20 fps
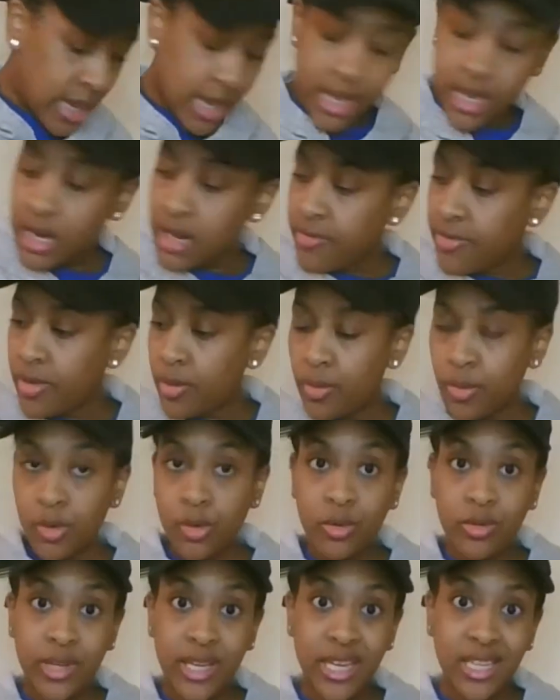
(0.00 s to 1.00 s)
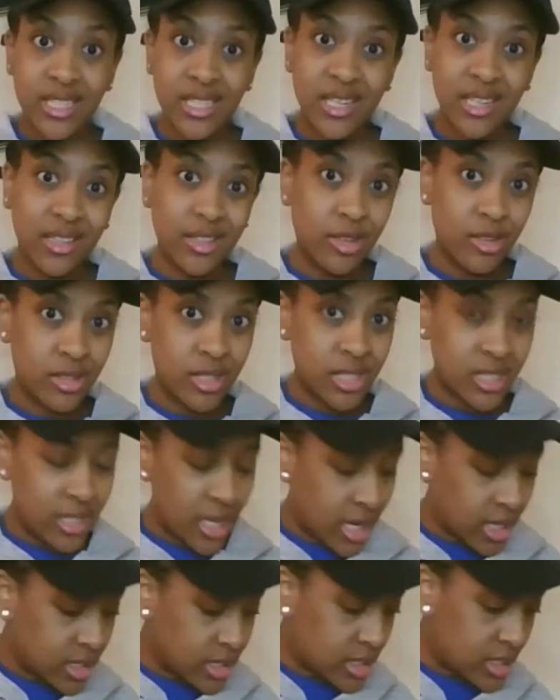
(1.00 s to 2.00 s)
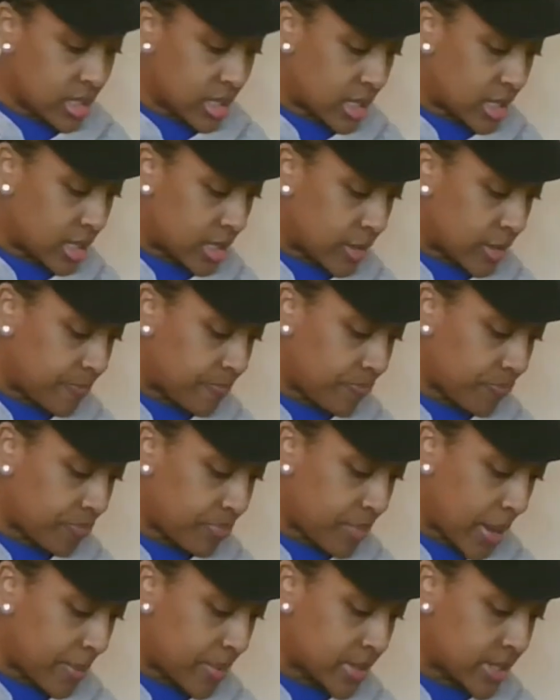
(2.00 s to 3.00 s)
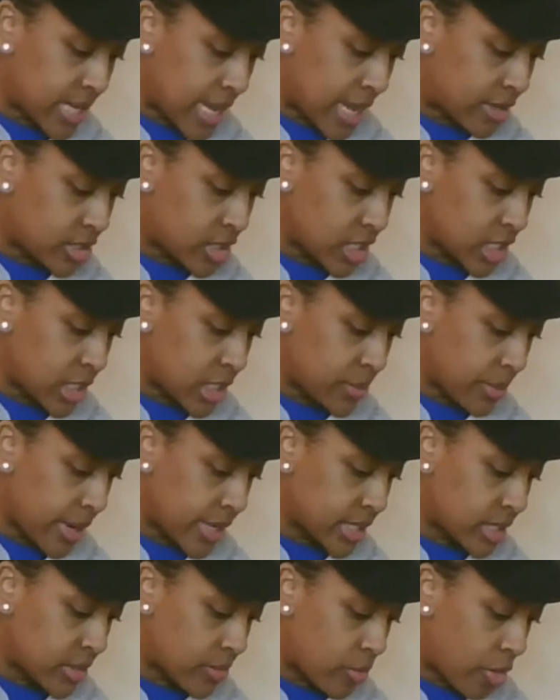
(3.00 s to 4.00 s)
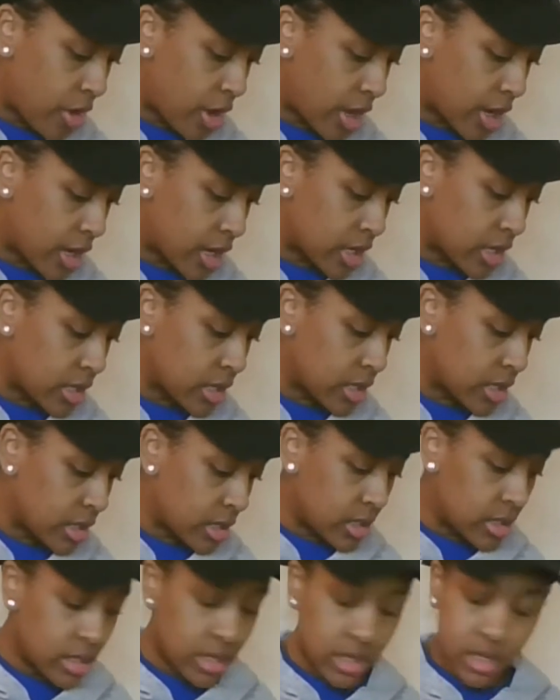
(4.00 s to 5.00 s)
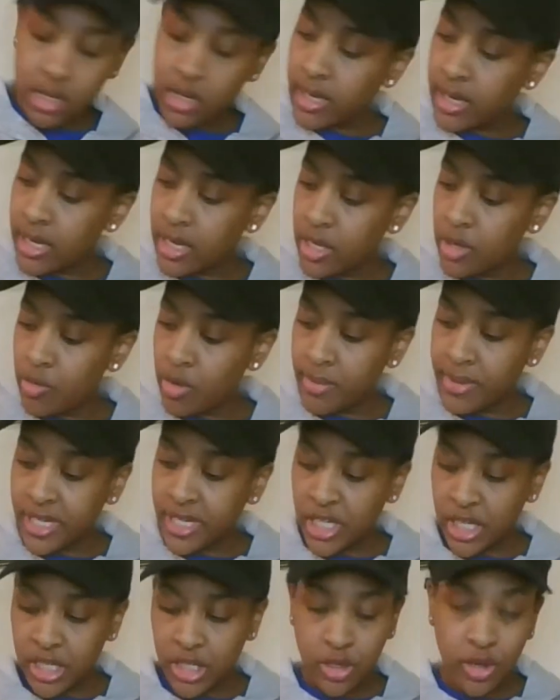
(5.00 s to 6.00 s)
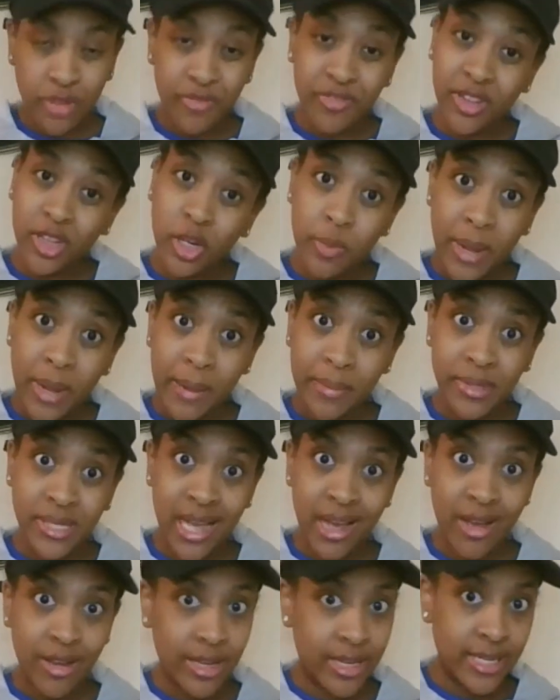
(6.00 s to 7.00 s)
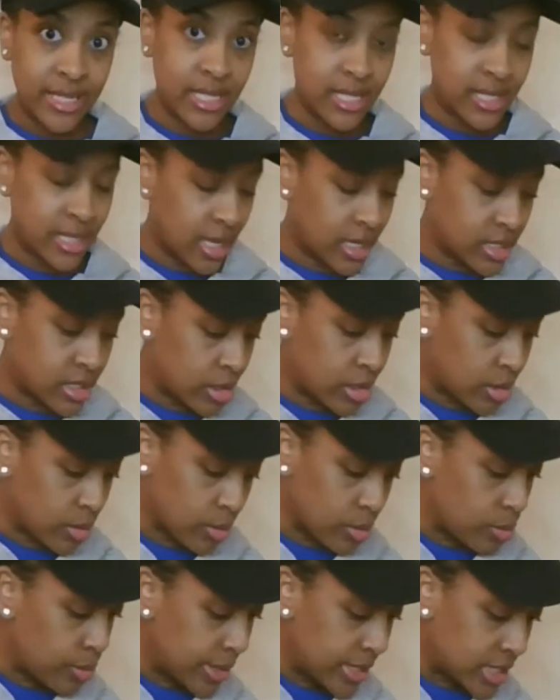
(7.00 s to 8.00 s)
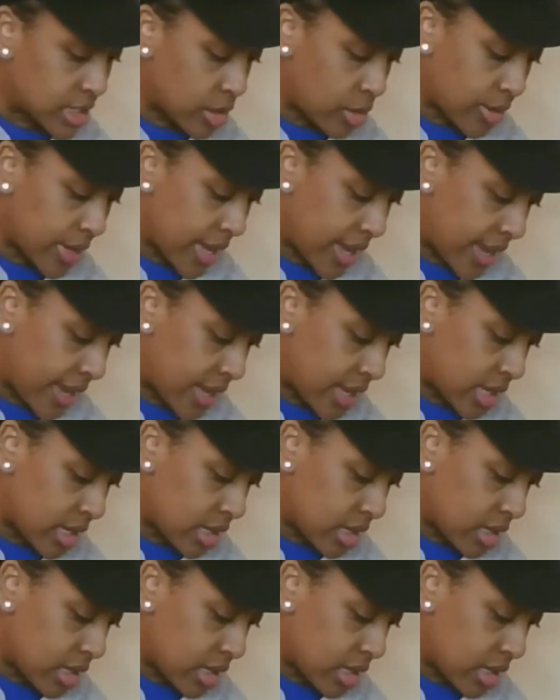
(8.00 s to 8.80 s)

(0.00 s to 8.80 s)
And if the root gets a little stuck to the paper towel, just spray some water. Again, you want to be gentle. If a little paper towel gets stuck to the root, it's okay.